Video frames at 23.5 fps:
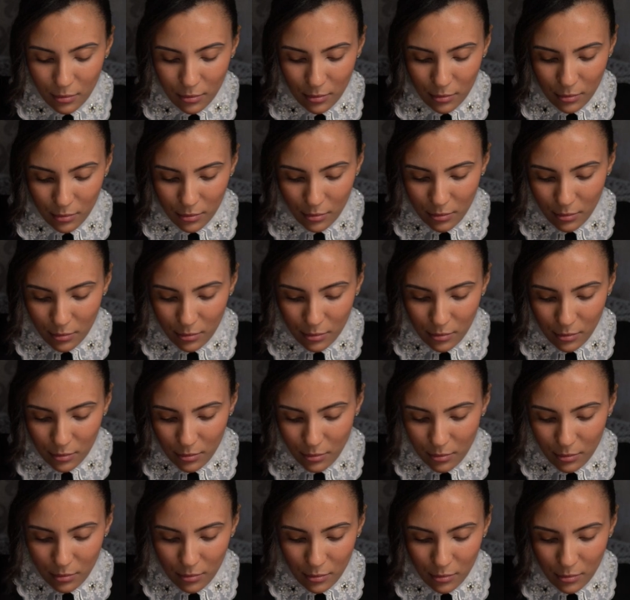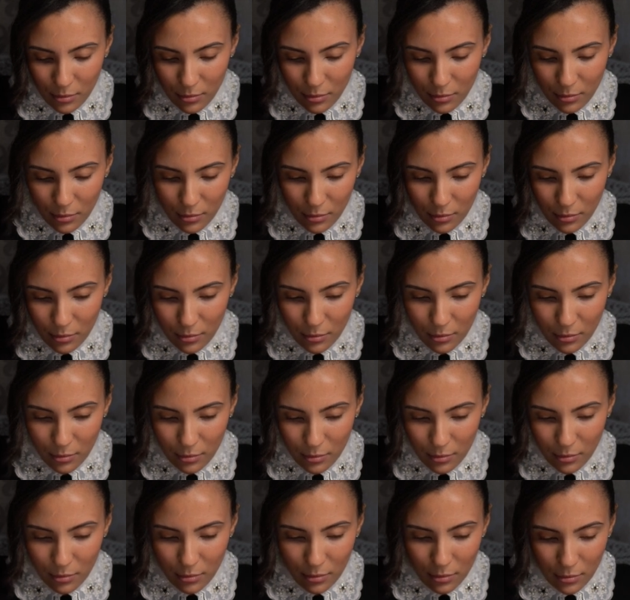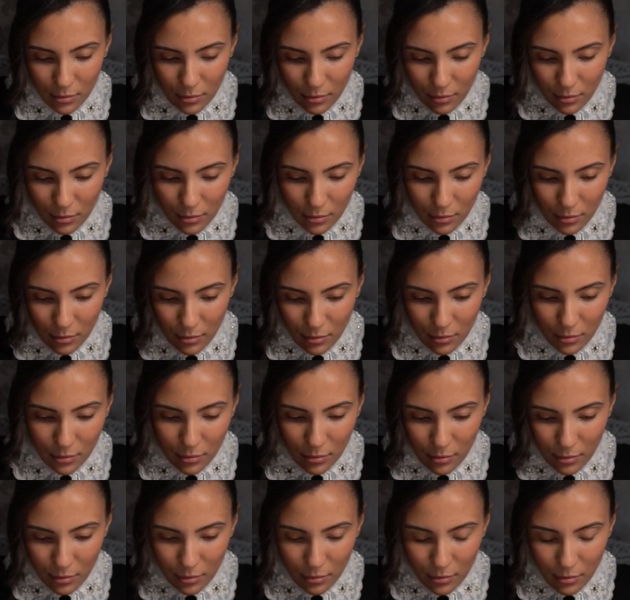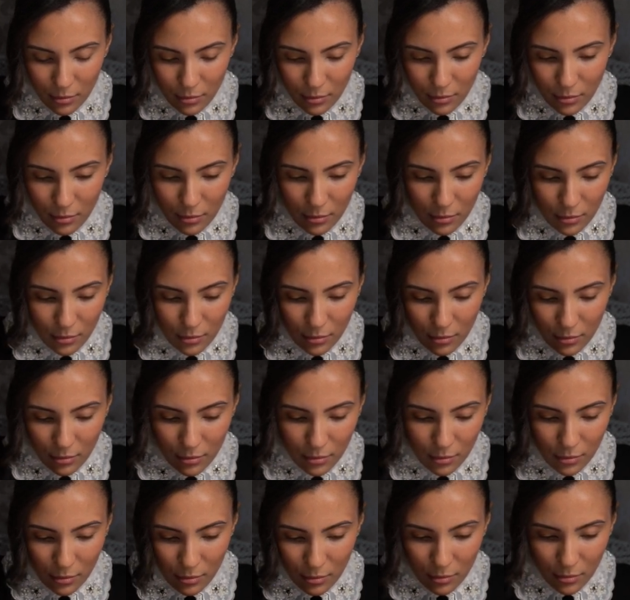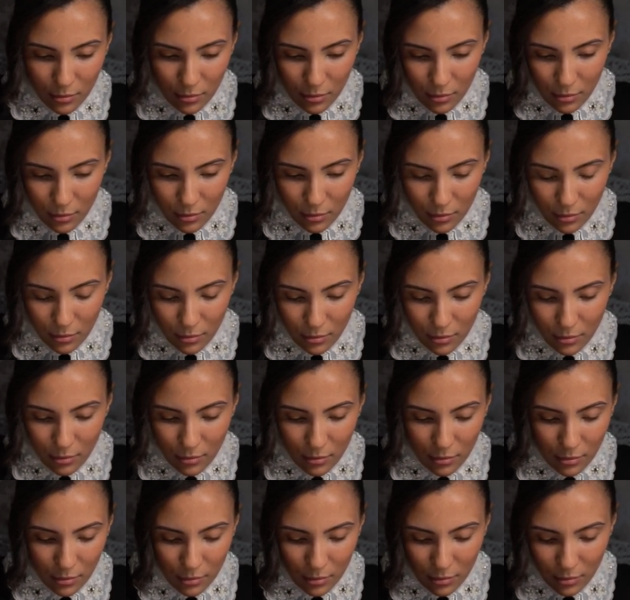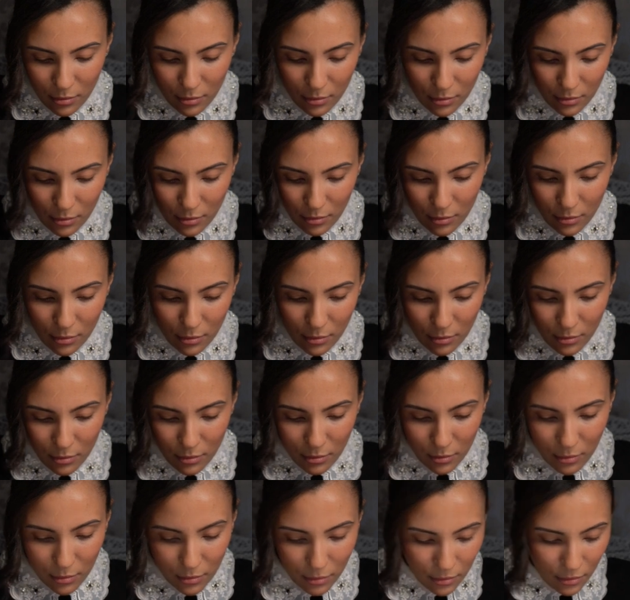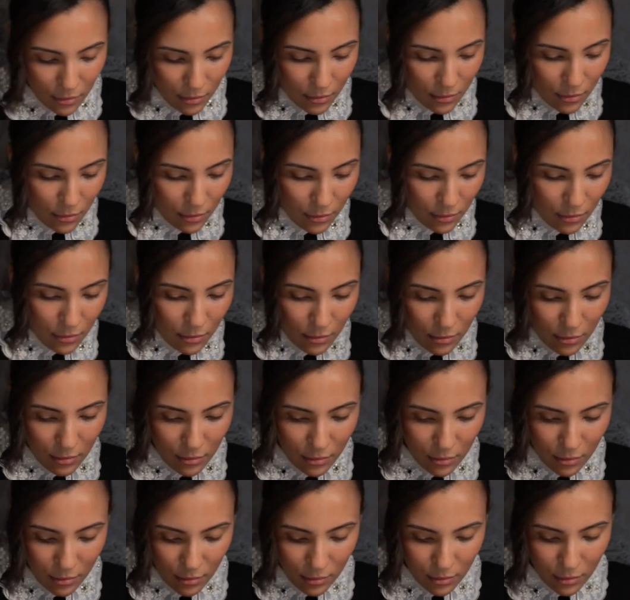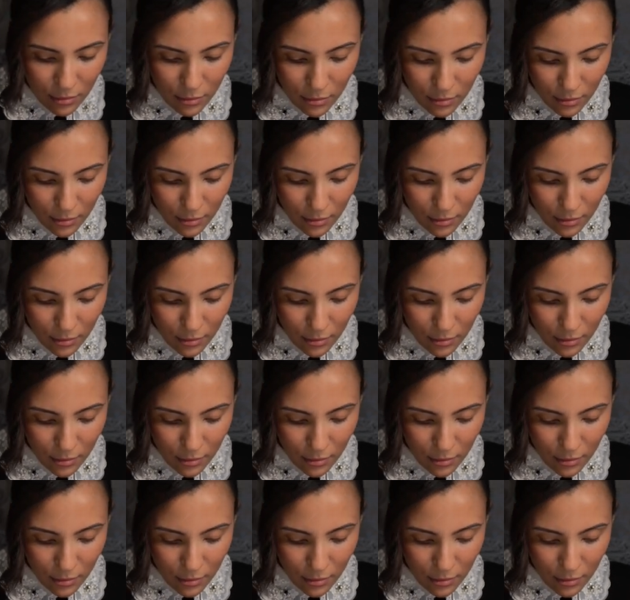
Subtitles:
(silence)